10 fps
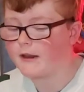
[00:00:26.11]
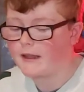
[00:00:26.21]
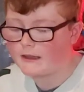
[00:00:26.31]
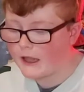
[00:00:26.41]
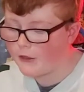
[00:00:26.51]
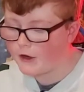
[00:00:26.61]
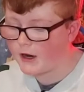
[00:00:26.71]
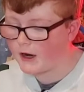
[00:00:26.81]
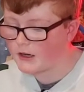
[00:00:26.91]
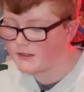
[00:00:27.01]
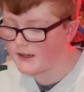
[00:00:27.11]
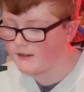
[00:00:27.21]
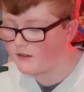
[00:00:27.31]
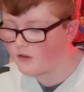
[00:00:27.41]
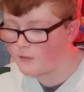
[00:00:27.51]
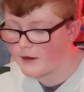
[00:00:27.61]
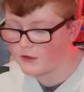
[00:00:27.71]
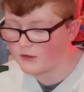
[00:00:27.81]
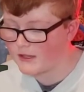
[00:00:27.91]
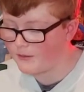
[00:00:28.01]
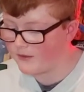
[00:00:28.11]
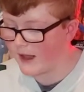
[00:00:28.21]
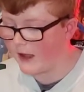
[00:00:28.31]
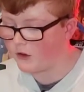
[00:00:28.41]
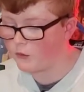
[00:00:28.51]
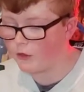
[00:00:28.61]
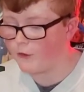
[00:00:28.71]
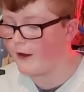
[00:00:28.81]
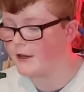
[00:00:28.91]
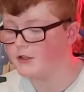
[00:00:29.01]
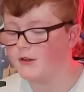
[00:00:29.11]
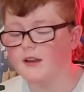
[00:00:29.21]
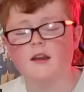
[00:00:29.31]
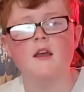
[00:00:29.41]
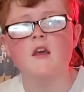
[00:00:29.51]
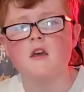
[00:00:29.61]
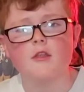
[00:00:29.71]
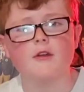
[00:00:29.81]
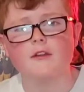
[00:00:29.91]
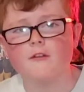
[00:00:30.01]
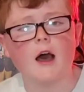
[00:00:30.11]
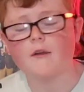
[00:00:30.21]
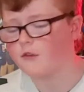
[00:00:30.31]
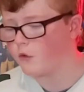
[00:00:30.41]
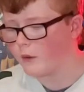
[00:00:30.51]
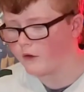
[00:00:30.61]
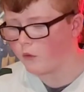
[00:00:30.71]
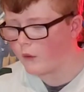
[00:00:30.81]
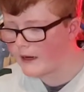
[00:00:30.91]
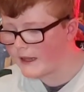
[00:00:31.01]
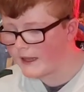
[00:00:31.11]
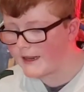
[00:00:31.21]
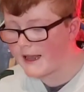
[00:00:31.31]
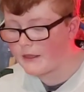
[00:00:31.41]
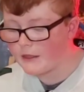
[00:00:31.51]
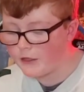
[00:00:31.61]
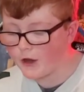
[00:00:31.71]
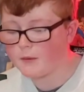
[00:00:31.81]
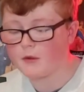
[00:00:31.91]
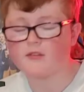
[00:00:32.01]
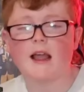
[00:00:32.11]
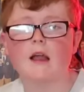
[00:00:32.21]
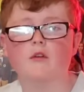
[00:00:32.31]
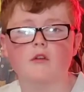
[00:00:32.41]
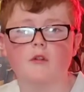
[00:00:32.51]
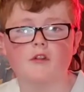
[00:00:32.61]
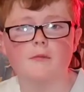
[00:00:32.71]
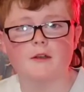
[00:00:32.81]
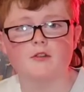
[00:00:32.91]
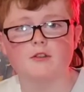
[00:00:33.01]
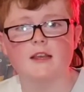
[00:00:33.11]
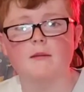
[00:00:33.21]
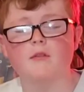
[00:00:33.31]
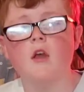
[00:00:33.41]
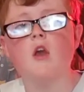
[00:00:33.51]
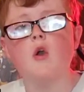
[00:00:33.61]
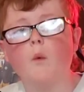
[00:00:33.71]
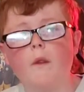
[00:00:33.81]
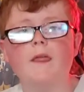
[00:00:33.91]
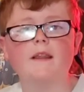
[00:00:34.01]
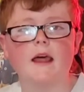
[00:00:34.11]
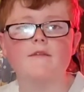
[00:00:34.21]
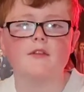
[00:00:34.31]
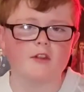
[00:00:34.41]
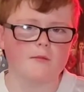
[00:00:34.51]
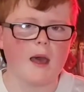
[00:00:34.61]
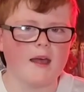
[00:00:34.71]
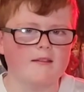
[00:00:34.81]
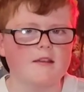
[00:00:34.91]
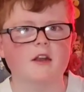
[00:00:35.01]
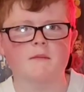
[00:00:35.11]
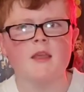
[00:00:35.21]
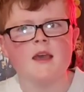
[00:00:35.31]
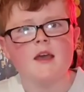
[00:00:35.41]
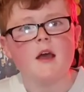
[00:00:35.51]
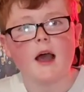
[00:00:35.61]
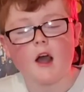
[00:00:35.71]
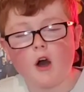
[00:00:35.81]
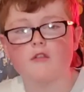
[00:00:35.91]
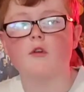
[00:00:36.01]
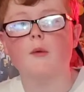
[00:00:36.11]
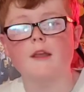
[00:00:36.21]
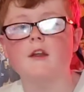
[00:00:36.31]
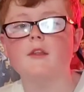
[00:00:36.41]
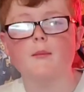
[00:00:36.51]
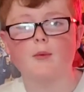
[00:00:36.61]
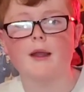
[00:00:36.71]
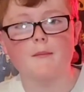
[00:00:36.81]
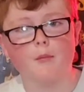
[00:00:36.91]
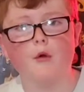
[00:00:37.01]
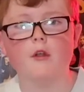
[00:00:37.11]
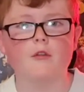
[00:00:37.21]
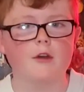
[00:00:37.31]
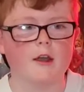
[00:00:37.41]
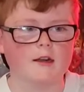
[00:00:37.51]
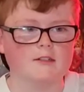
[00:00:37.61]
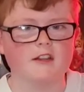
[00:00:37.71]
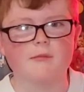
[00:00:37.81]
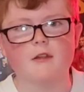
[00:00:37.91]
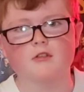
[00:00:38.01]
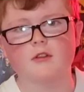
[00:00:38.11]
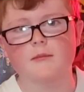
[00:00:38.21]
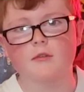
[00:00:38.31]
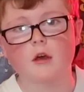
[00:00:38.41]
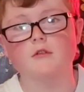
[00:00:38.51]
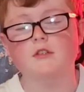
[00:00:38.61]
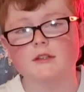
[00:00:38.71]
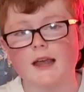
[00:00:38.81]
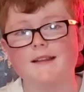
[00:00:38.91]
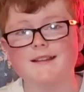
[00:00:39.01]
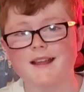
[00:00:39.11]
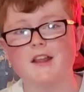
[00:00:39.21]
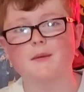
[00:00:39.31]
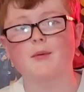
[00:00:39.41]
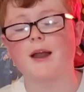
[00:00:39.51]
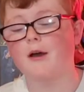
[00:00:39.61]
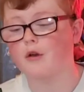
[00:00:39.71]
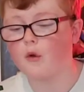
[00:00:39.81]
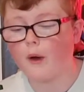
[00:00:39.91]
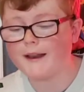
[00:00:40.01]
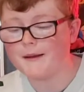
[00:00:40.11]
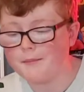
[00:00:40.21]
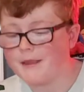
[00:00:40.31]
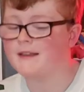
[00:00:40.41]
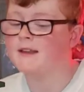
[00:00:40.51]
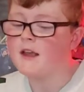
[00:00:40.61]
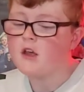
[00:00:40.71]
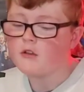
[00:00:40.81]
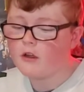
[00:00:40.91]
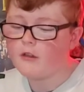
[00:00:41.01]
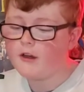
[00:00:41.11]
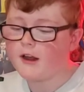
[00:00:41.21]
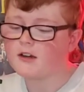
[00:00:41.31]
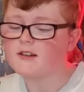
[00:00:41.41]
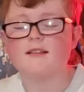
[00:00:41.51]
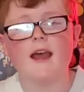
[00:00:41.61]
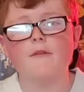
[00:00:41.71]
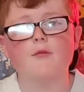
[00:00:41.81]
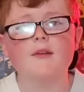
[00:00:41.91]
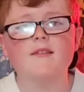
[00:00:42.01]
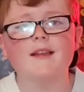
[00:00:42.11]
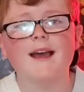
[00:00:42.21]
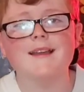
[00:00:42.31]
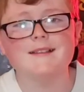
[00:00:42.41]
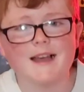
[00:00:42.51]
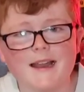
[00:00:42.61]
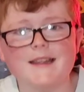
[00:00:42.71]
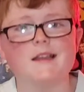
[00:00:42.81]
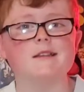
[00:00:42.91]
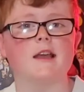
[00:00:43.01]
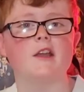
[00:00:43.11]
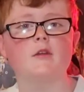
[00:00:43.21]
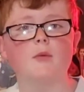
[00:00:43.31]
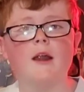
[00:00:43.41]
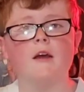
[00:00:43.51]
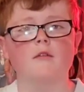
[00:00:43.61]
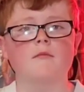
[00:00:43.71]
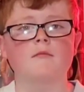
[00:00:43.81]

He led the New York Jets in special teams downs with 335 in 2020, and he had the third most tackles on the special teams with 11 this past year. I also hear that Brent Boyer, the New York Jets special teams coach, likes Daniel Brown quite a bit. So the New York Jets have re-signed tight end Daniel Brown.